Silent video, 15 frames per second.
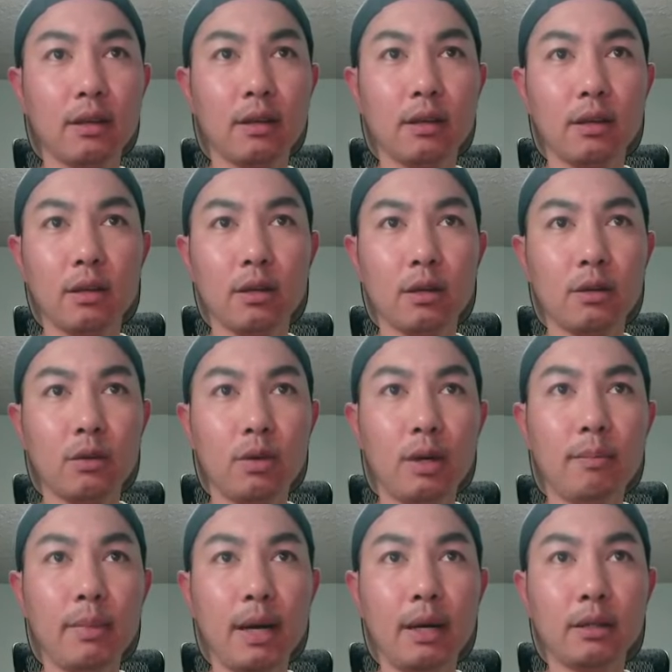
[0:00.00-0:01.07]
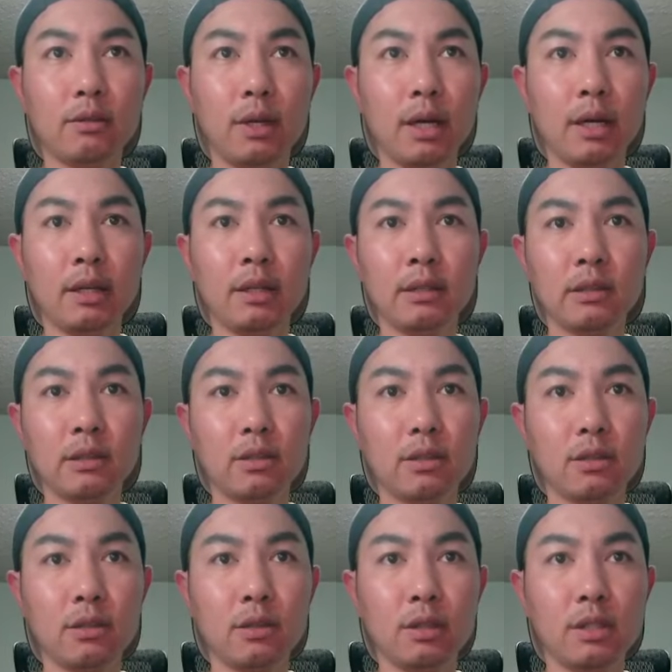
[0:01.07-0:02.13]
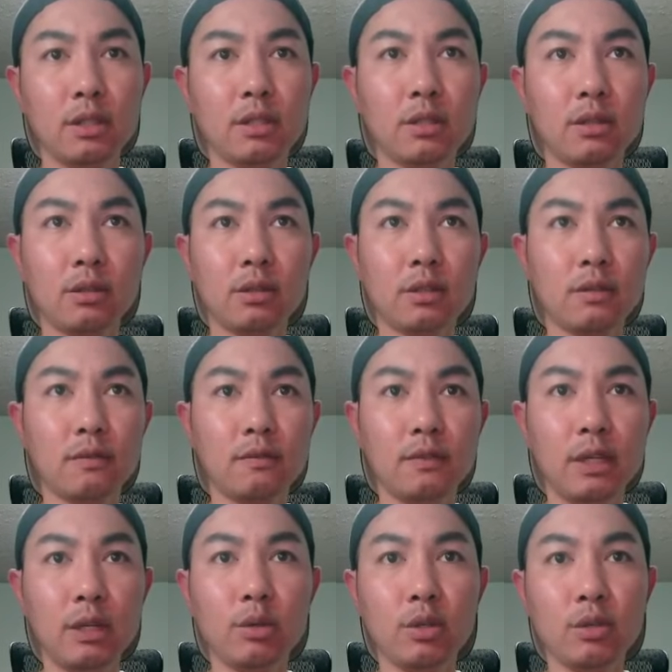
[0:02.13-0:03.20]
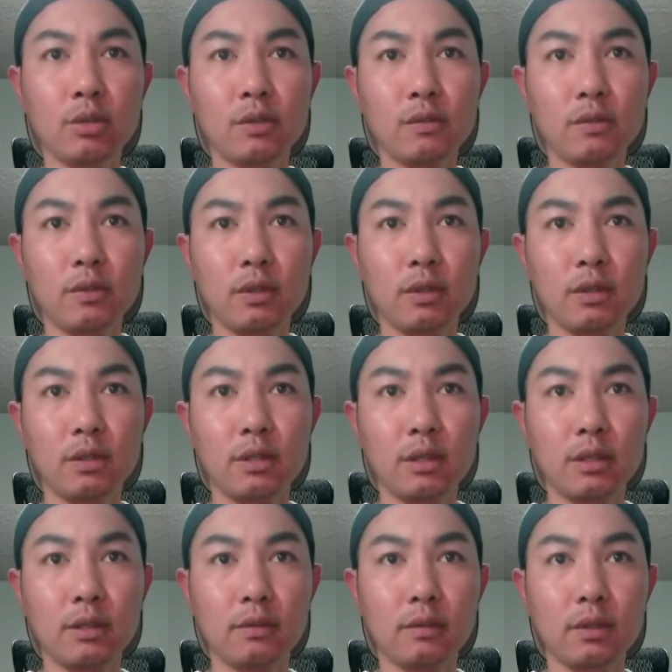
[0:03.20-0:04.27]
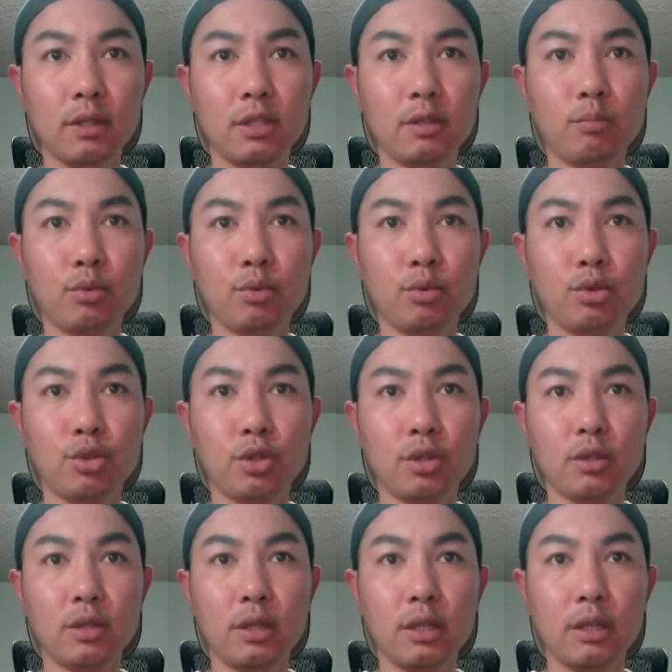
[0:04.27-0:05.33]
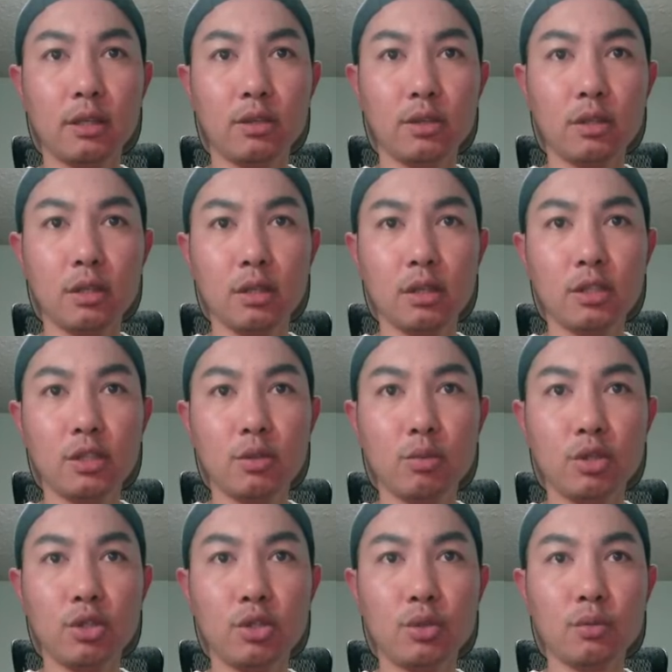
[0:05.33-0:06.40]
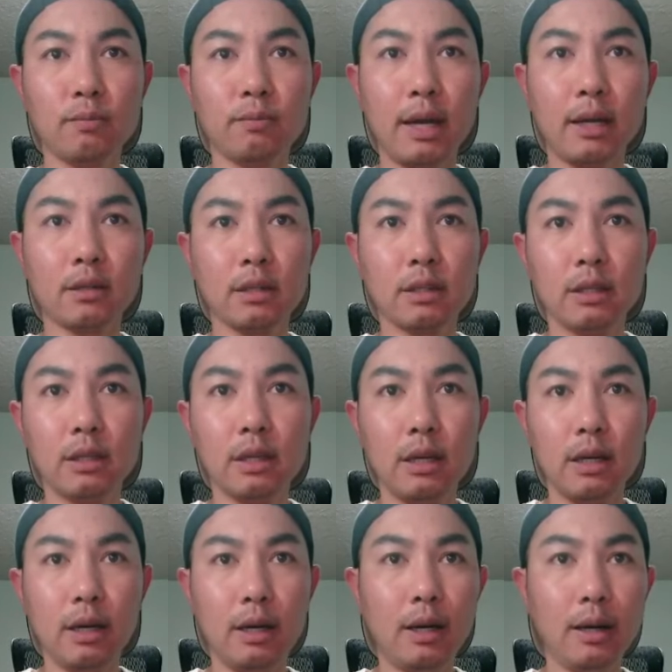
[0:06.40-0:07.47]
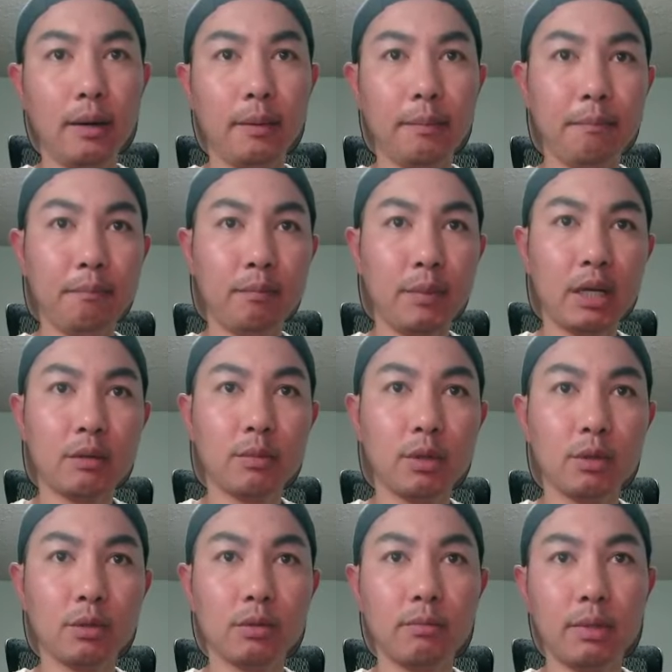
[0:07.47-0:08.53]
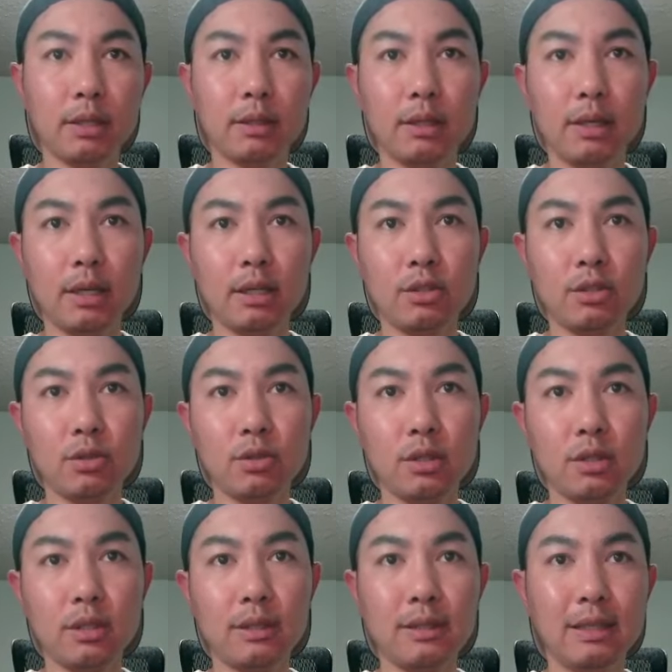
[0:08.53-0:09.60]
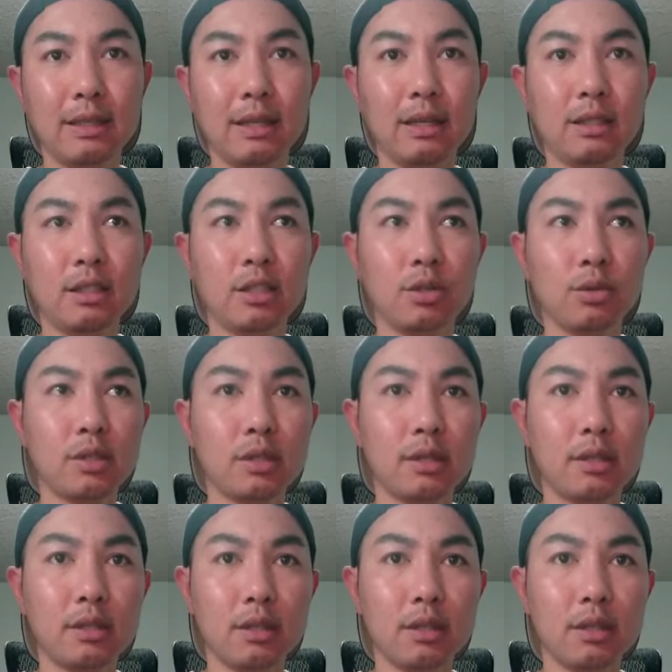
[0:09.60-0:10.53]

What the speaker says: Quite bad, right? So it's not very useful, and this is bullshit. They can switch to Mac mode, but actually it's useless anyway.